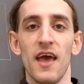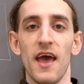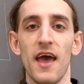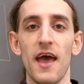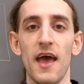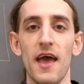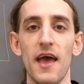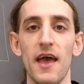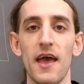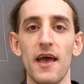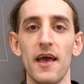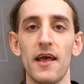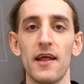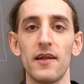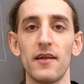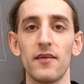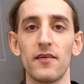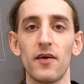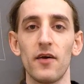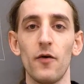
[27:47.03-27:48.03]

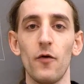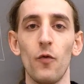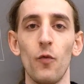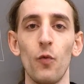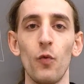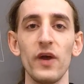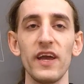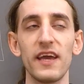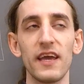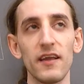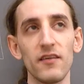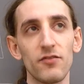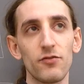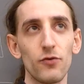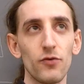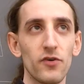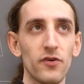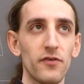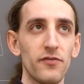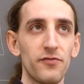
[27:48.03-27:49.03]
And we can
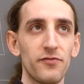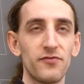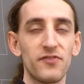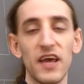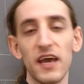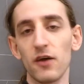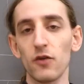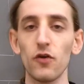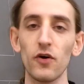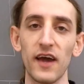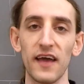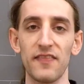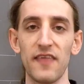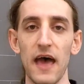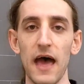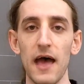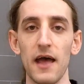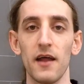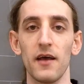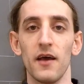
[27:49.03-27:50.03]
sort of take a look at
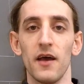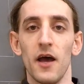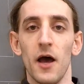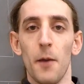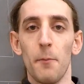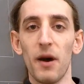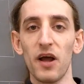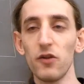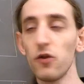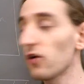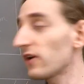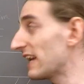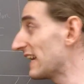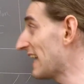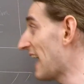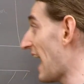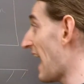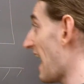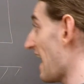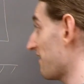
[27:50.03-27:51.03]
that by
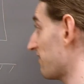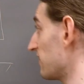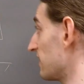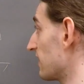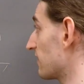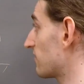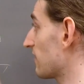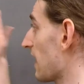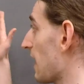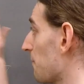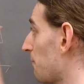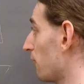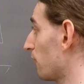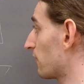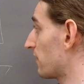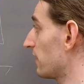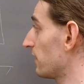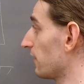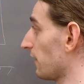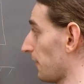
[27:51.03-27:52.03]
looking at the example
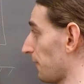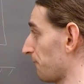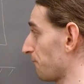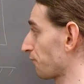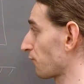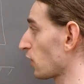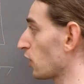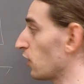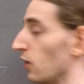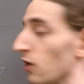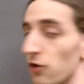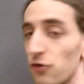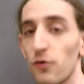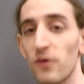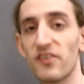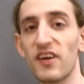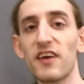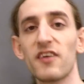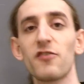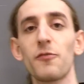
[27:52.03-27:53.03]
here. So
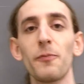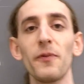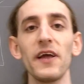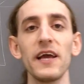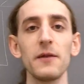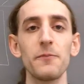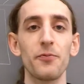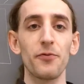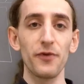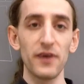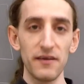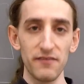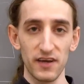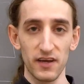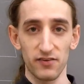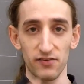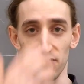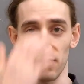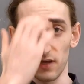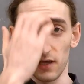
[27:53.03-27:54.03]
as I explained
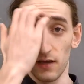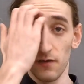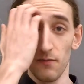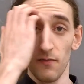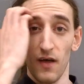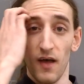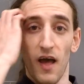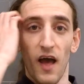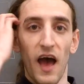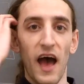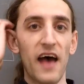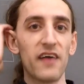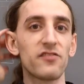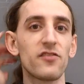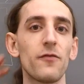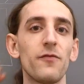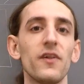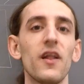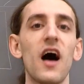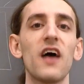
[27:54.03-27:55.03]
previously, as
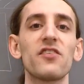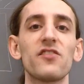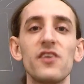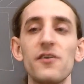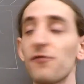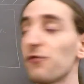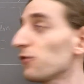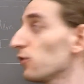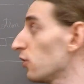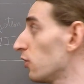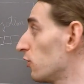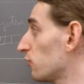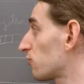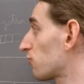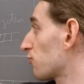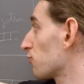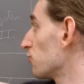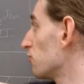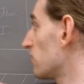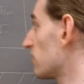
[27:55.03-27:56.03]
the velocity
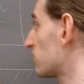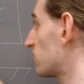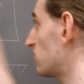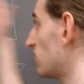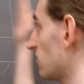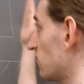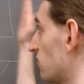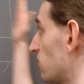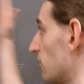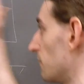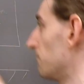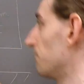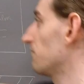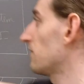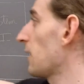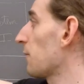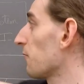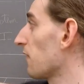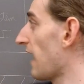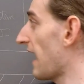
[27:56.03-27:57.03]
flows through this system
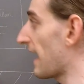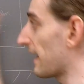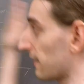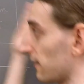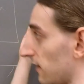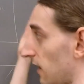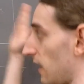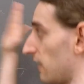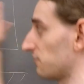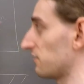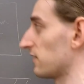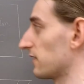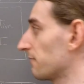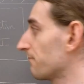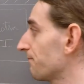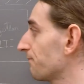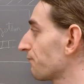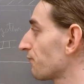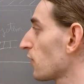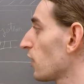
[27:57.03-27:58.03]
that we're
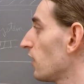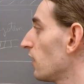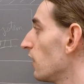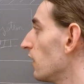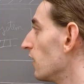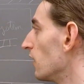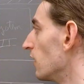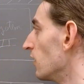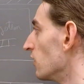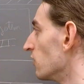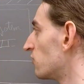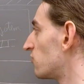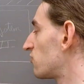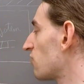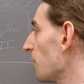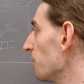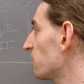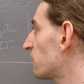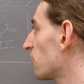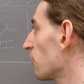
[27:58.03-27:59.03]
analyzing,
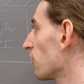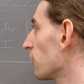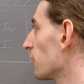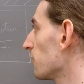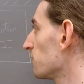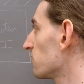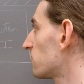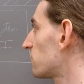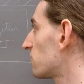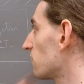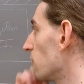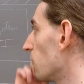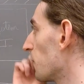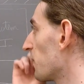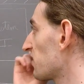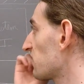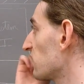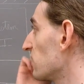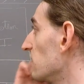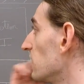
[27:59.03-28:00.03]
some terms, or
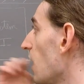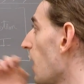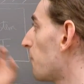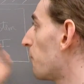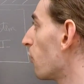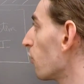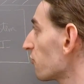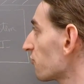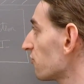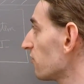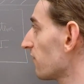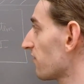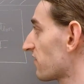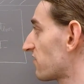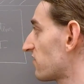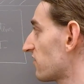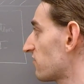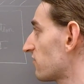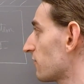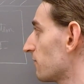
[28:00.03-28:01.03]
basically a portion of the
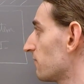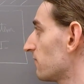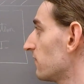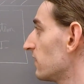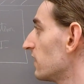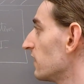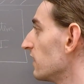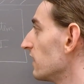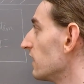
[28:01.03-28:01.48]
system,